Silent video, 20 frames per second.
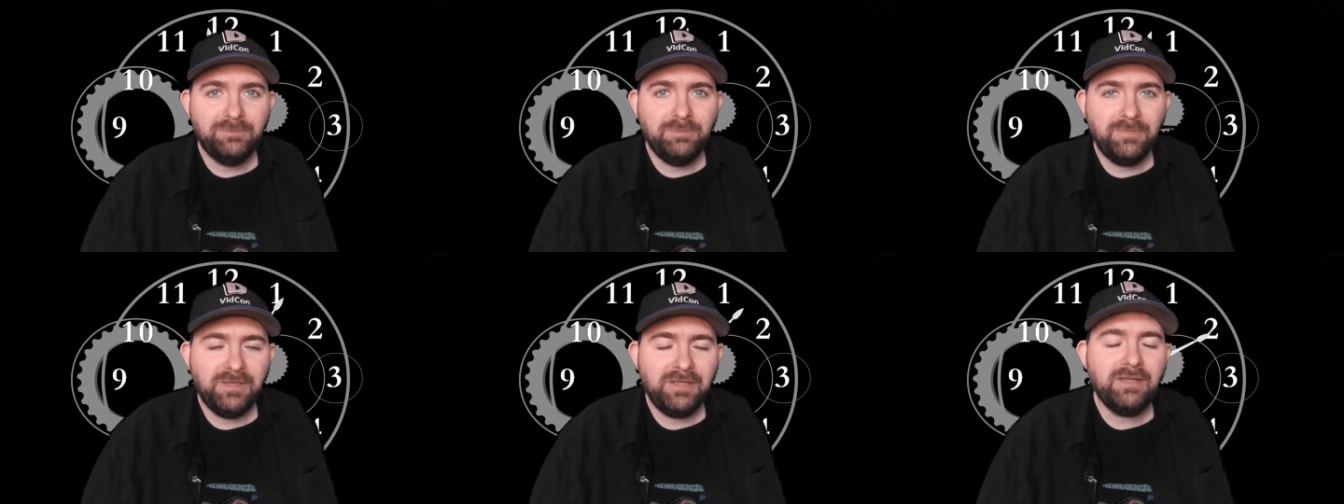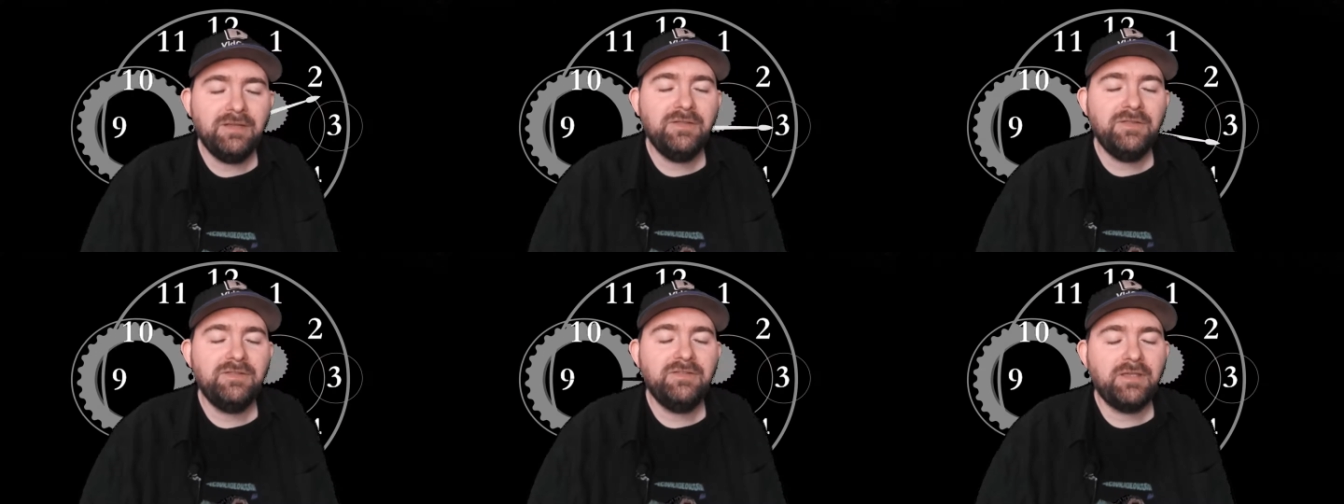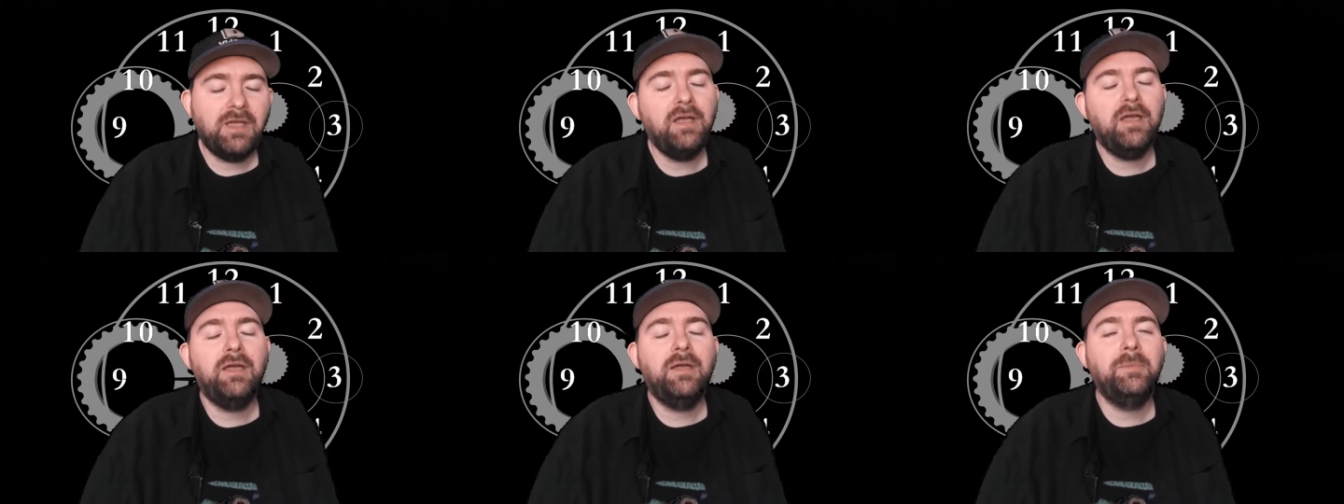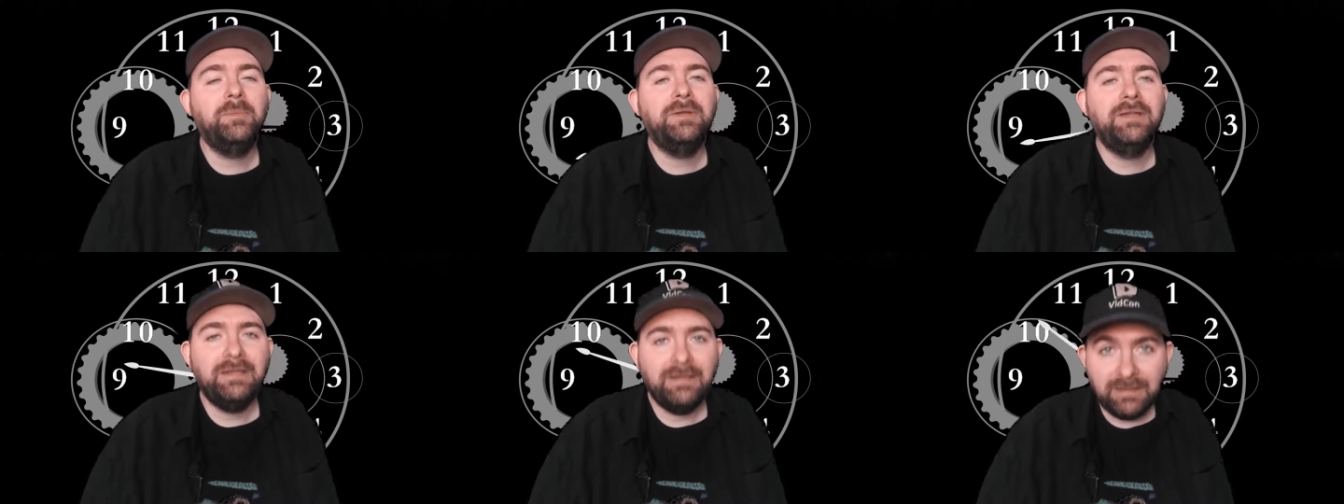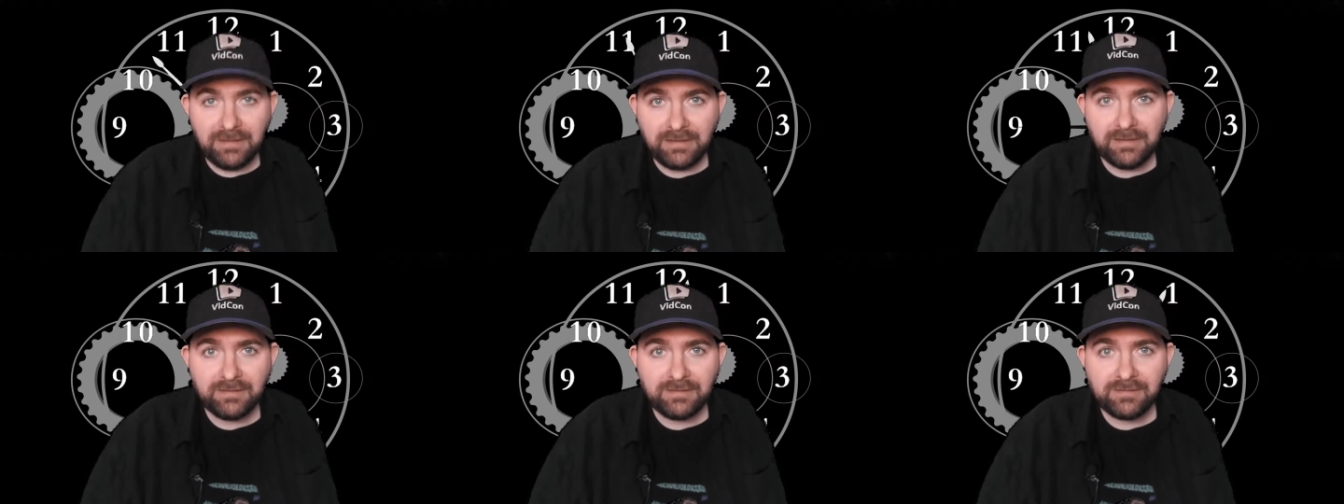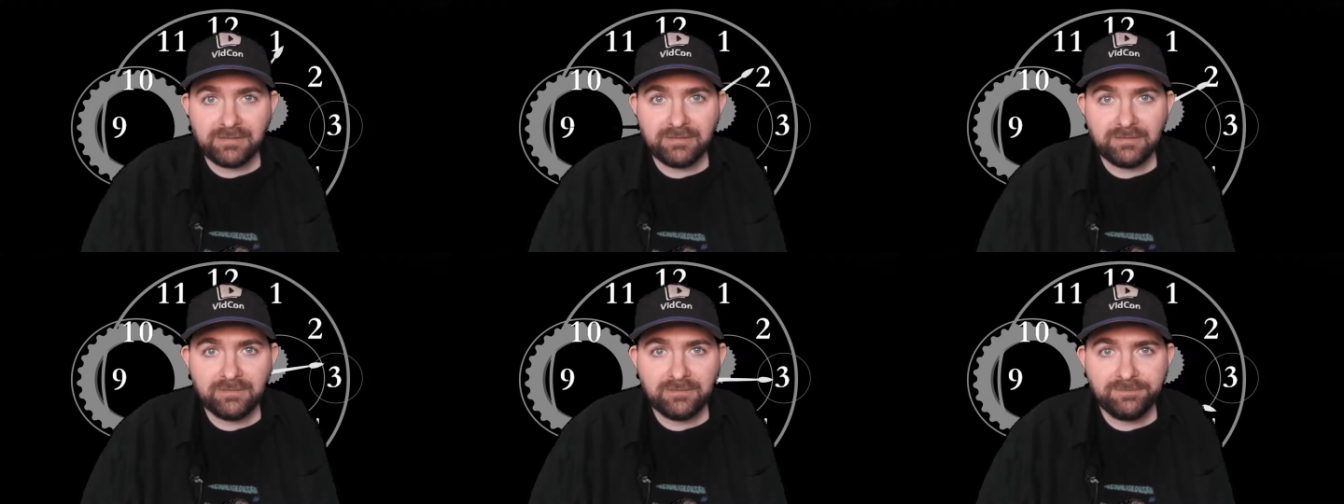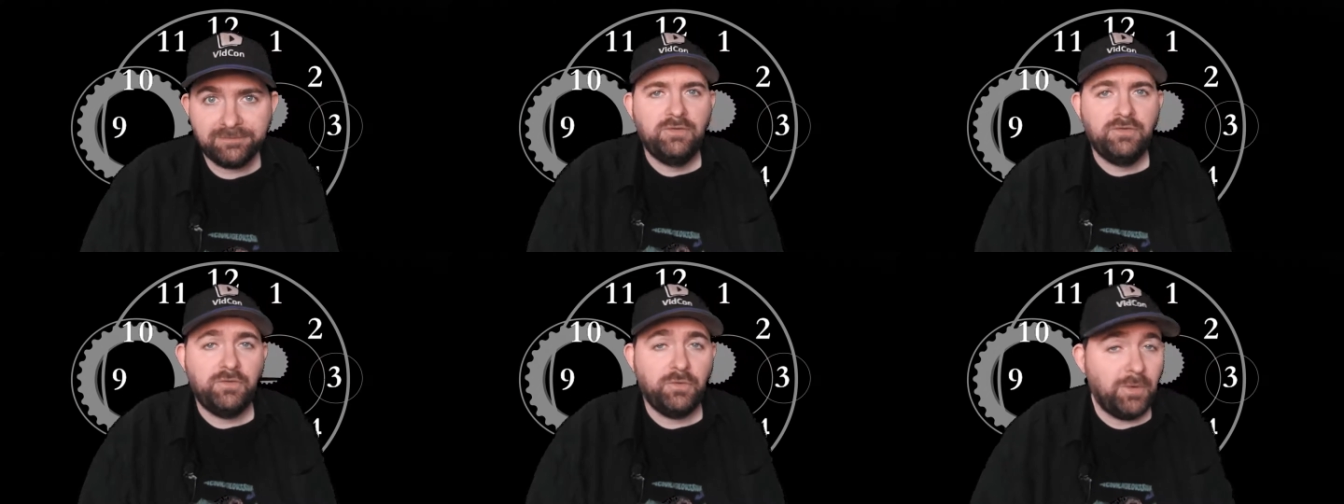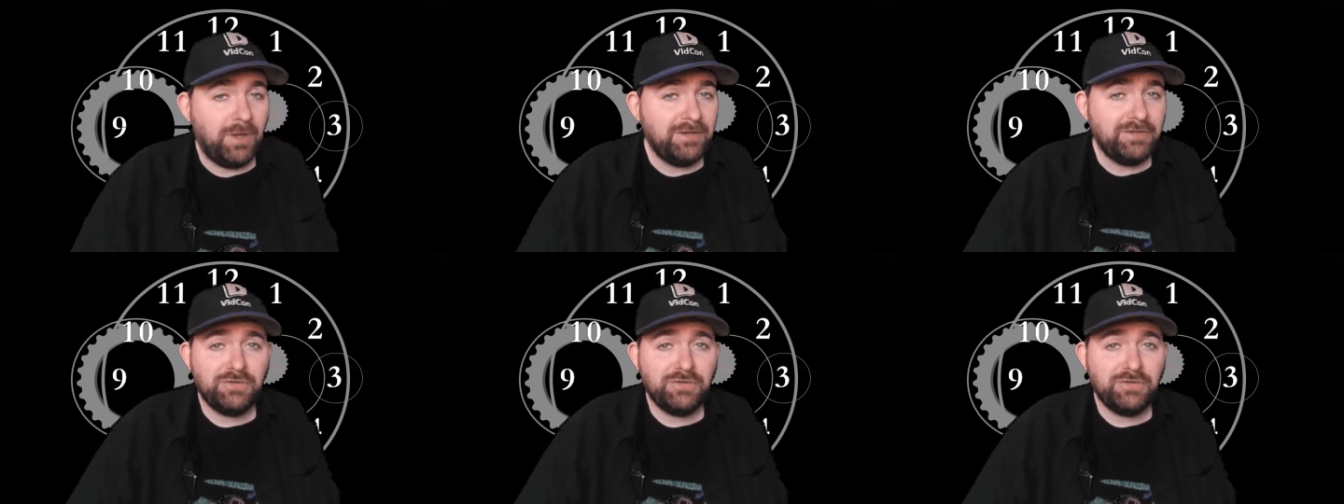Because I'm an idiot. So I